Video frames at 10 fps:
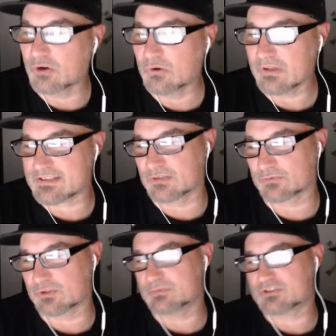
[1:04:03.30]
Cooley's in the
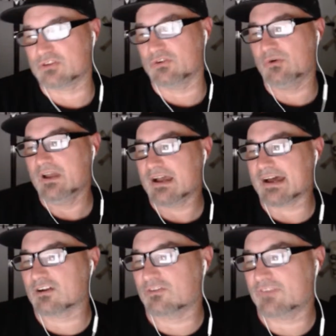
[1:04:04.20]
room too. I
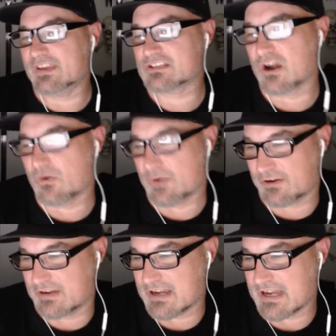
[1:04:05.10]
don't know if he's going
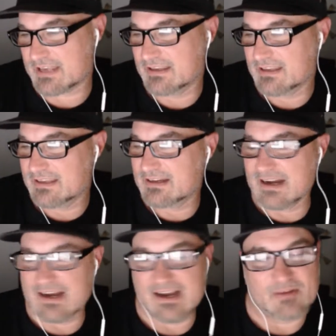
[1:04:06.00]
or not,
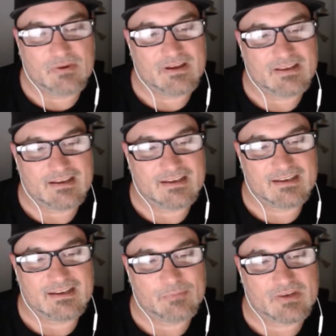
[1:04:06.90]

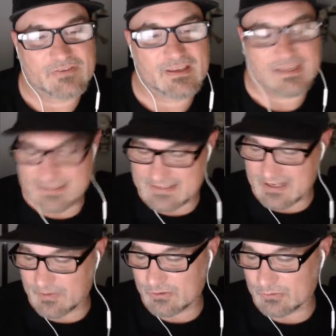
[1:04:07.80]
but if he is,
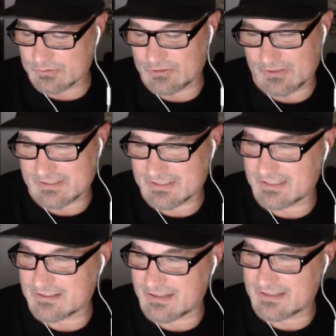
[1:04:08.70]
that'll be cool too, because
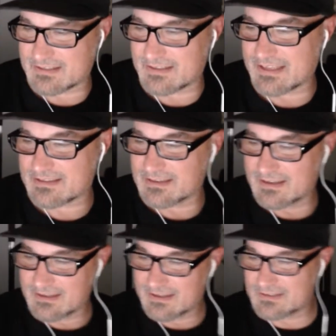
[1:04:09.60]
he's in that.
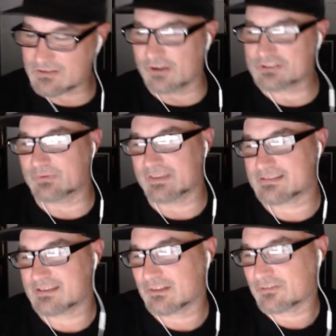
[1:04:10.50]
He's also in that
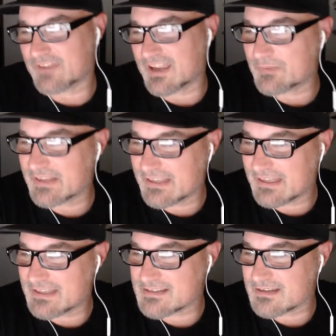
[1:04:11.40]
Sigler family, and
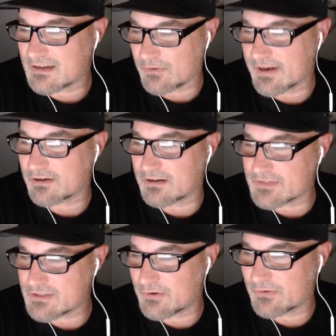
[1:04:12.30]
he's a writer of
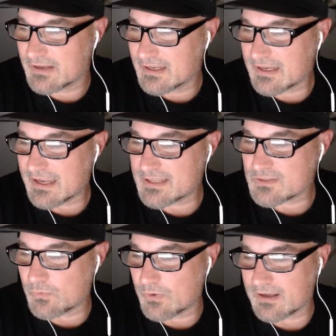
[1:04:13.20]
his own as
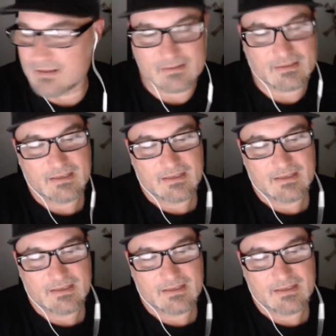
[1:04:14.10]
well.